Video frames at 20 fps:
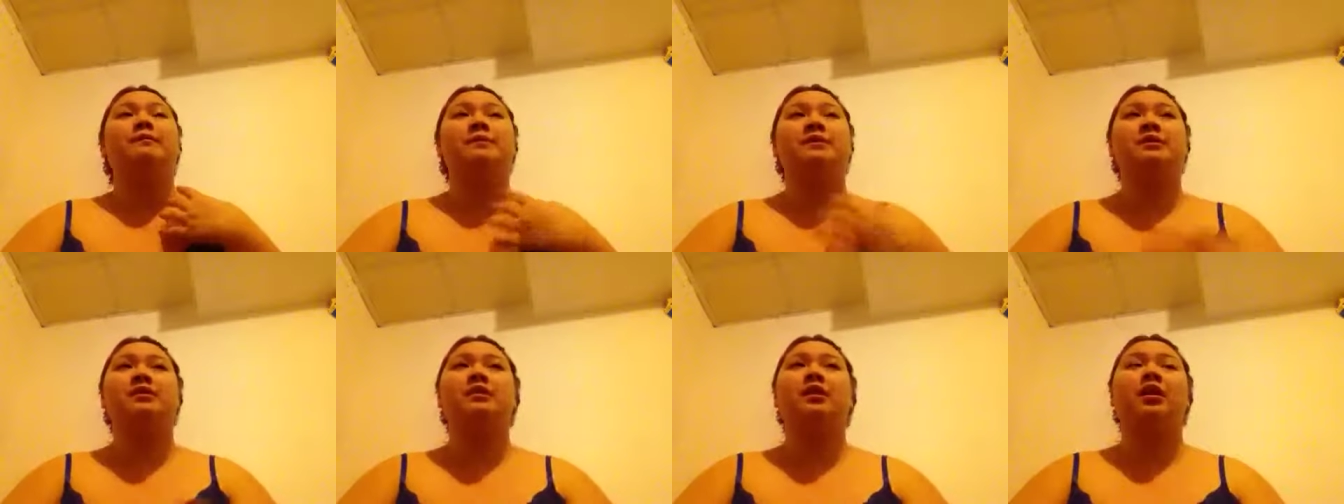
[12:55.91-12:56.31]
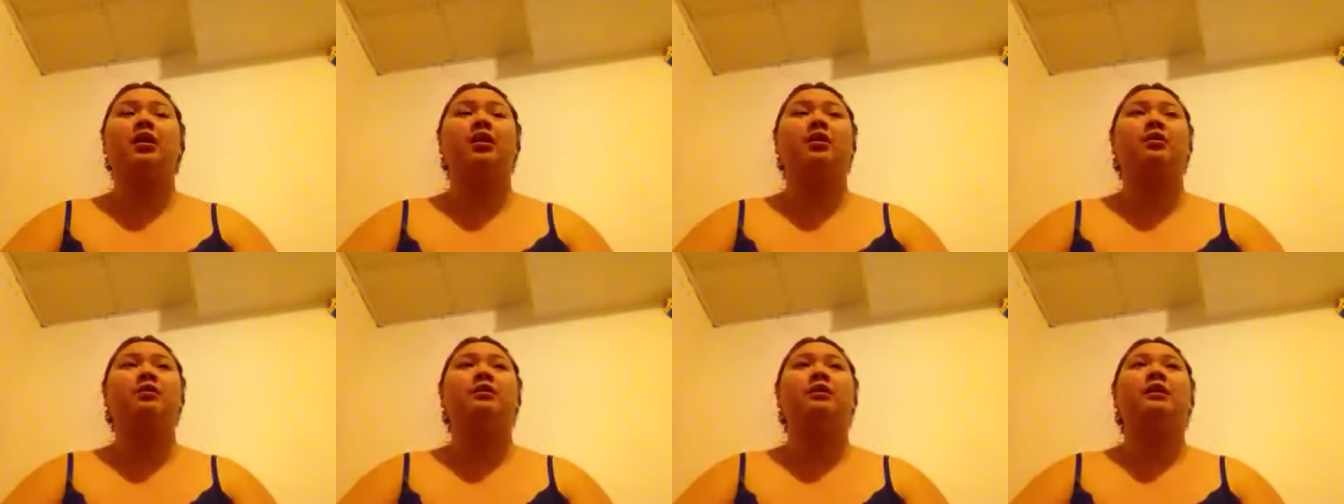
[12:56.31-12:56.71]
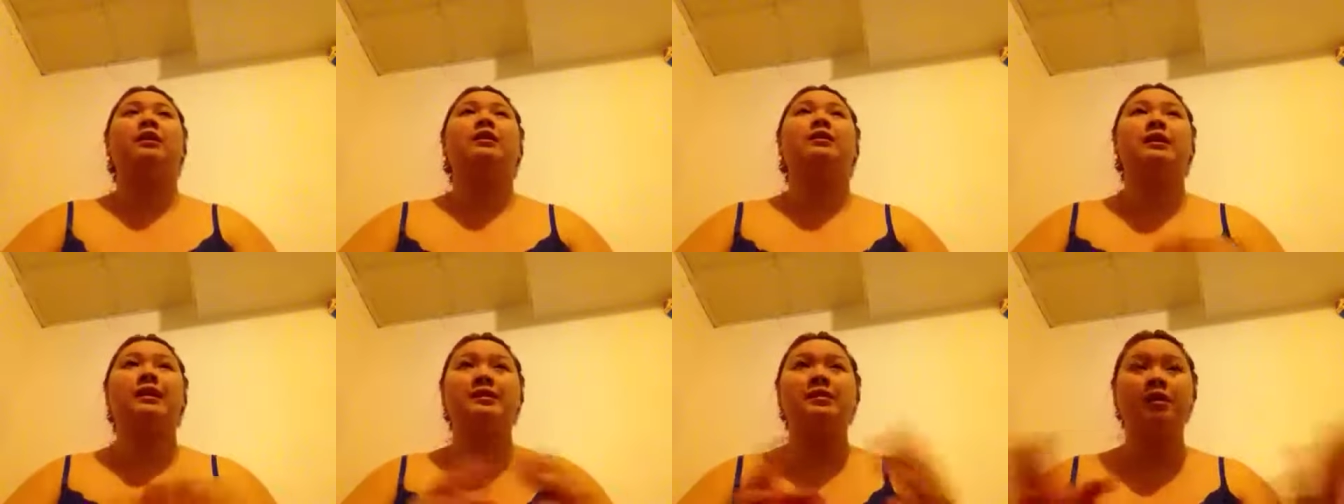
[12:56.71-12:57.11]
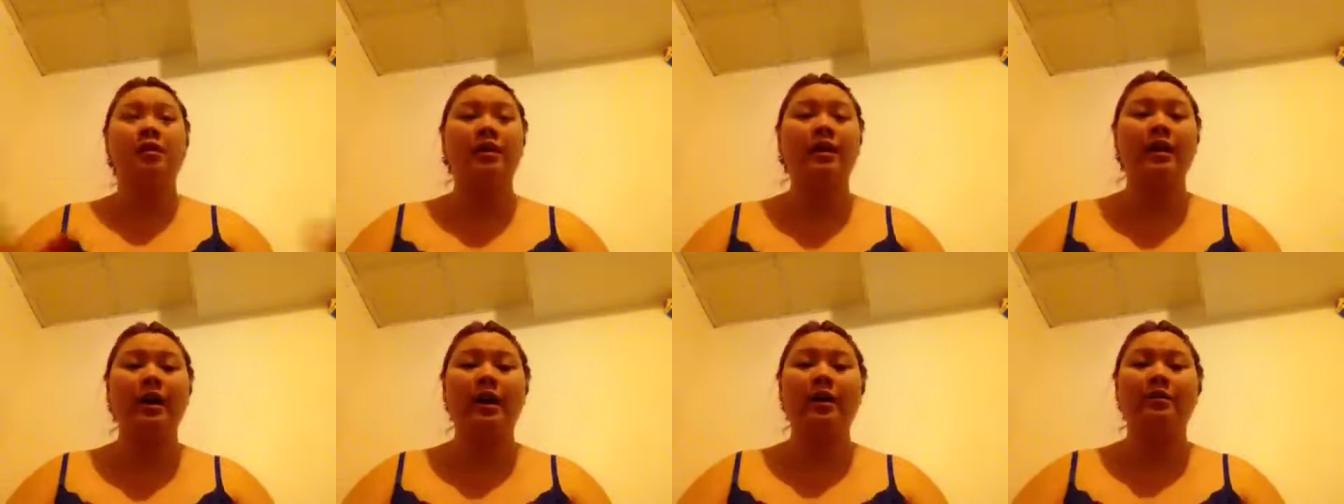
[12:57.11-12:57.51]
So that's all
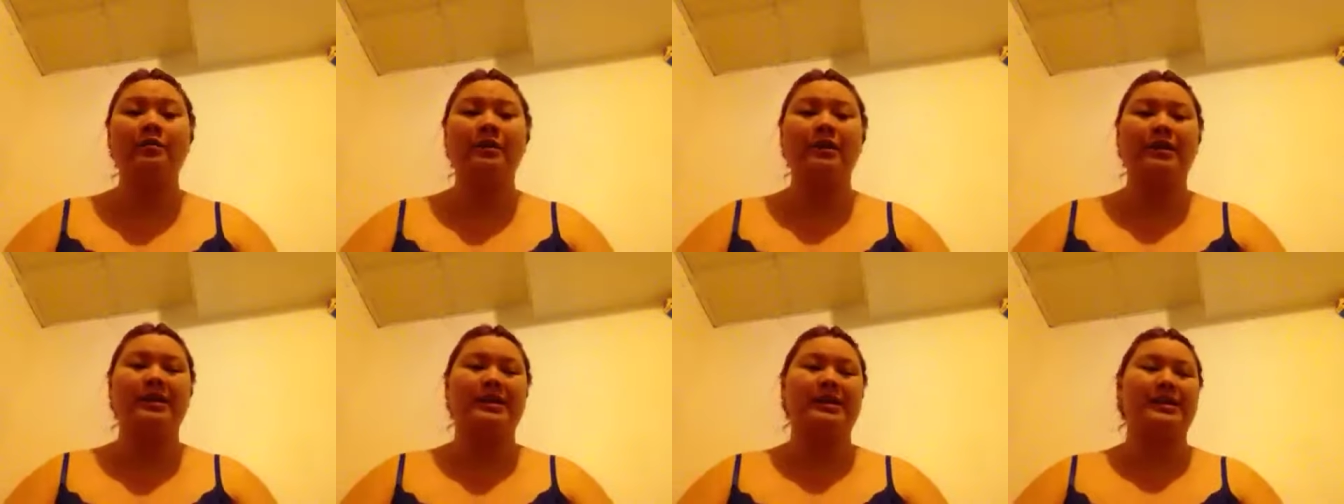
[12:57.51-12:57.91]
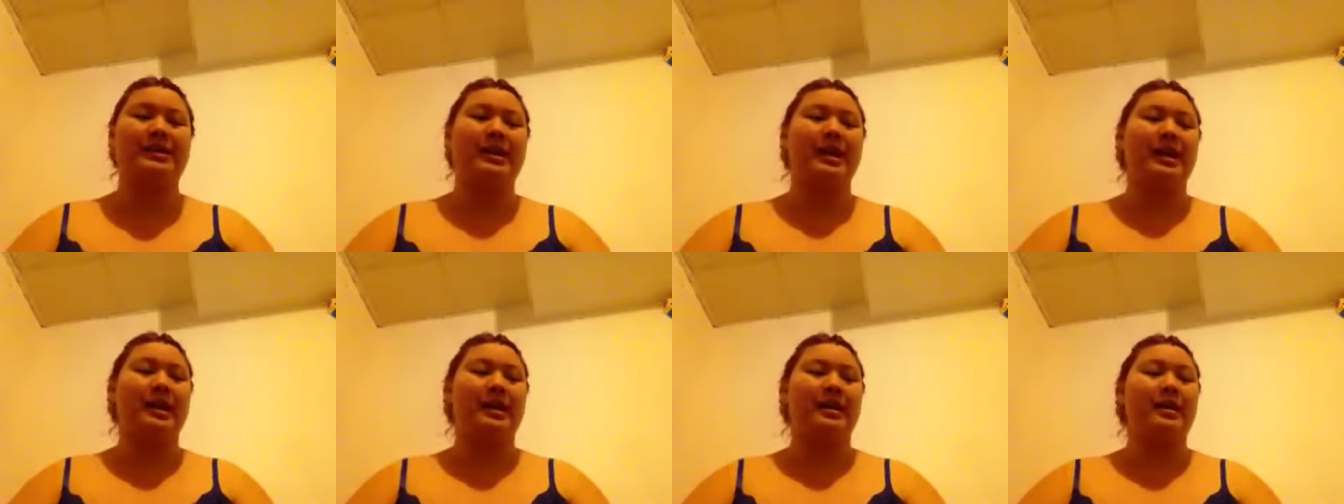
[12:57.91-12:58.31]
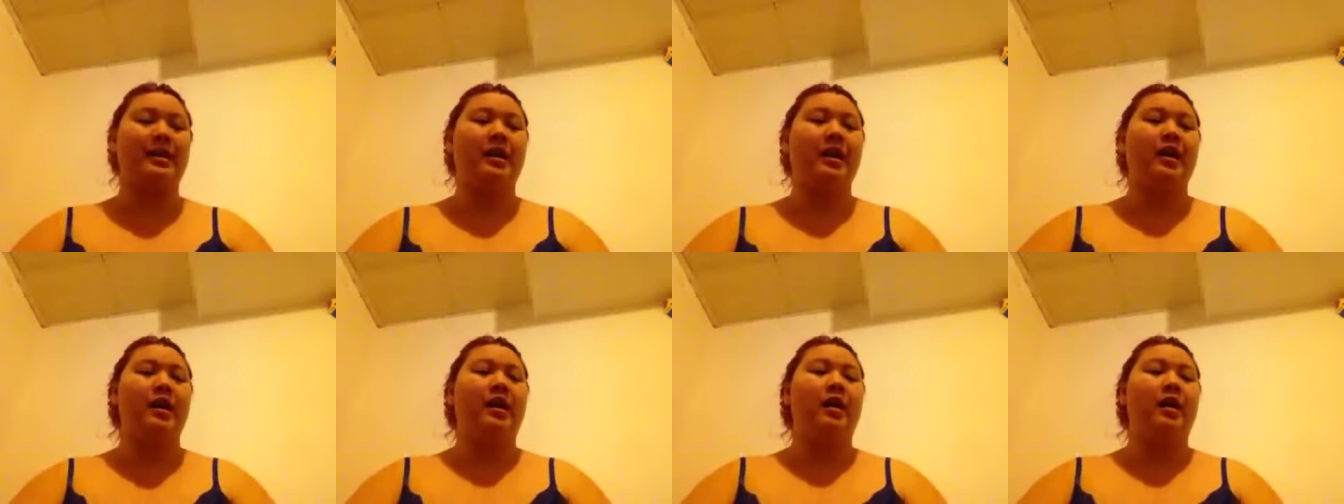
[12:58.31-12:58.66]
I got to really say.